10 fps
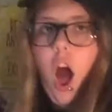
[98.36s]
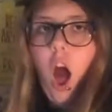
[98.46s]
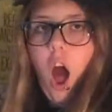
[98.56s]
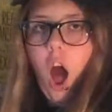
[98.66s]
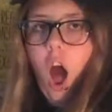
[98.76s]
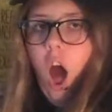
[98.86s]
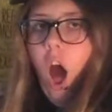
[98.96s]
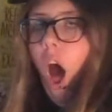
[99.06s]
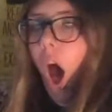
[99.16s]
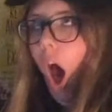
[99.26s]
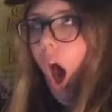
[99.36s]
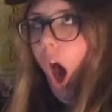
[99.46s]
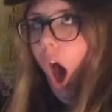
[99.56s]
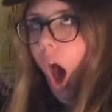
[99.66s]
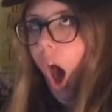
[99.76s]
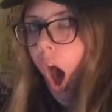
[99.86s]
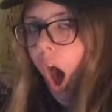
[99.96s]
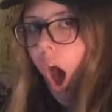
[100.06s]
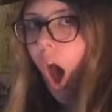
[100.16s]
Nothing is said.